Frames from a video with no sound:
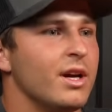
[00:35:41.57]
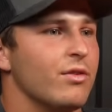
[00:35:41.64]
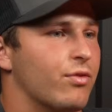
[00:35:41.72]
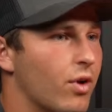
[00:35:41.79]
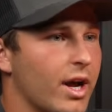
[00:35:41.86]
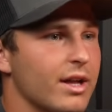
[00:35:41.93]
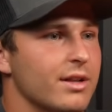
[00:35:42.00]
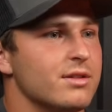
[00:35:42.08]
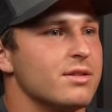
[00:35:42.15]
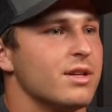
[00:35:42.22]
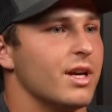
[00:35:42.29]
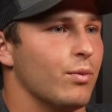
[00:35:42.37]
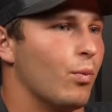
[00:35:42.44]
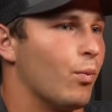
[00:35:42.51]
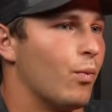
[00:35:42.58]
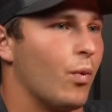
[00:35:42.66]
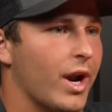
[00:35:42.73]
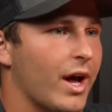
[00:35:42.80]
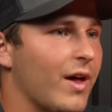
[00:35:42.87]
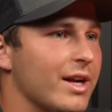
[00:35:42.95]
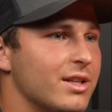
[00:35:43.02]
friends and
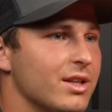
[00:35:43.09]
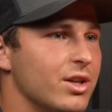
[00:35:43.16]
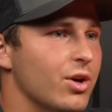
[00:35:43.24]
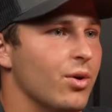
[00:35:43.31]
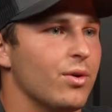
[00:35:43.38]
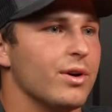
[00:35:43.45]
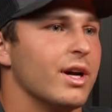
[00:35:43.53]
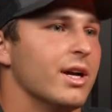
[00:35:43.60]
what I like to do.